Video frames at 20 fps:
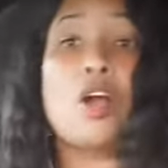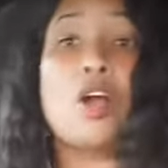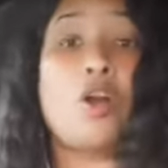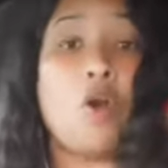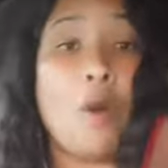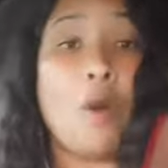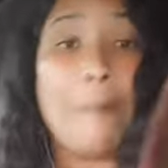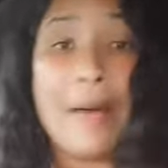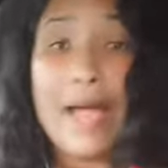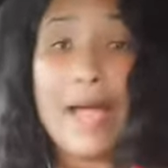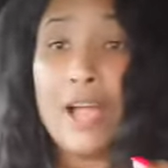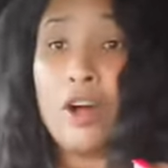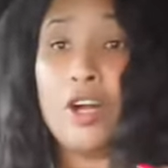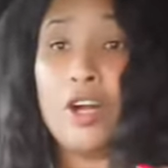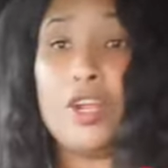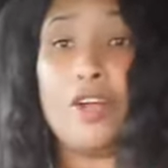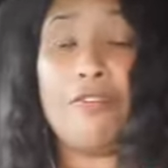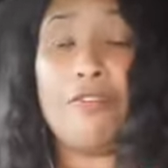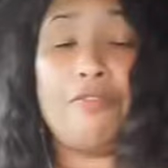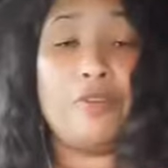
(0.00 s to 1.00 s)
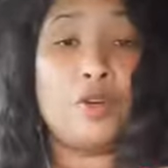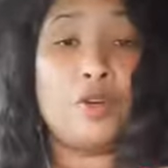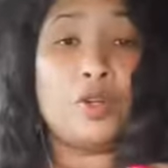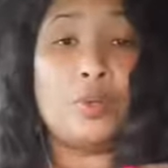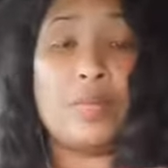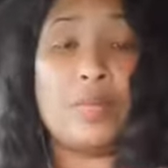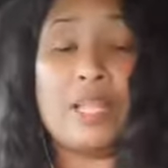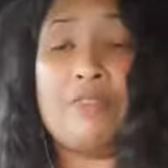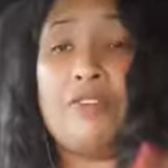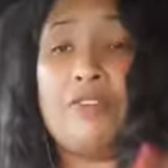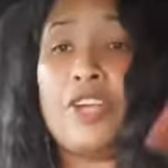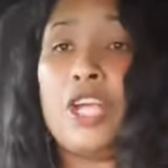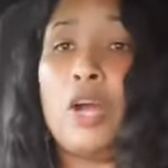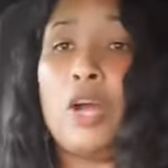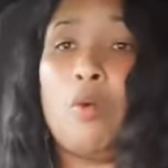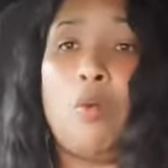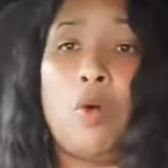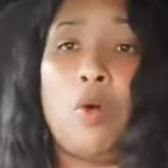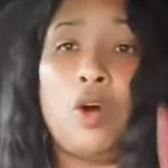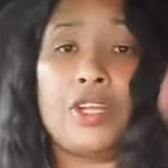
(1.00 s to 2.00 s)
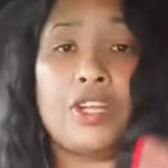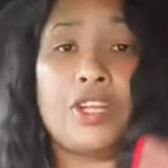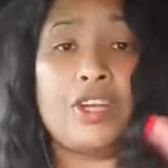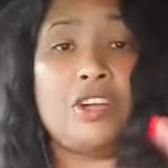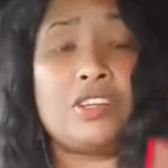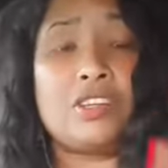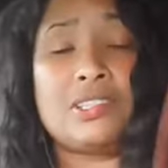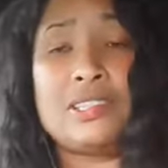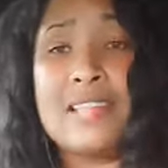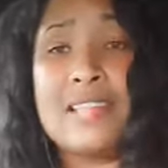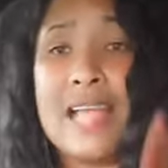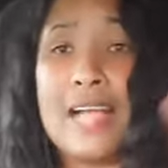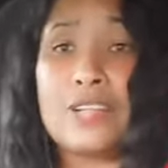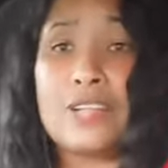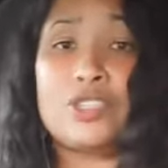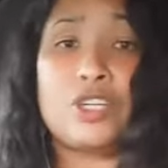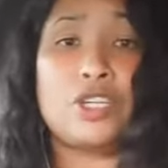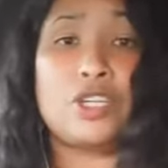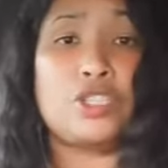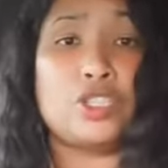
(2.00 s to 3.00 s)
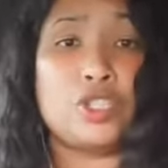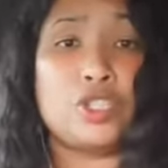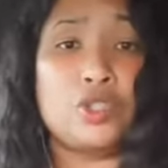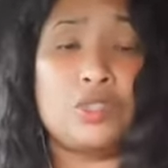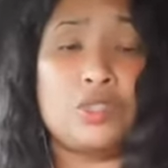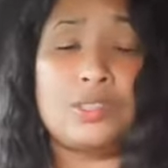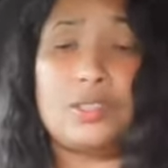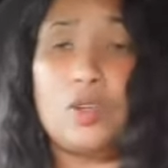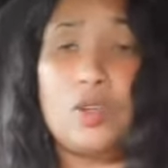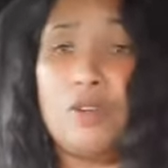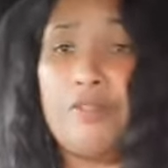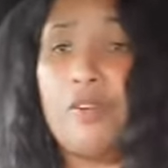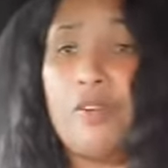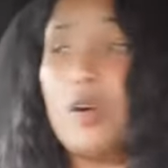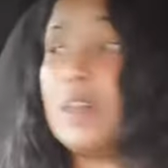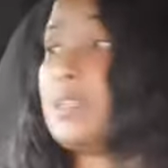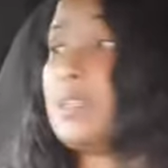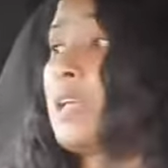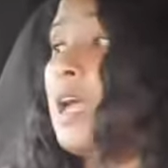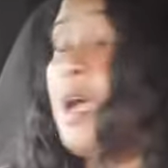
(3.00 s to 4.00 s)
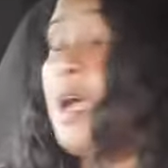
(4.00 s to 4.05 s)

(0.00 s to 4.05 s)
go buy all your food, whatever, your water, your snacks, your juice, so forth,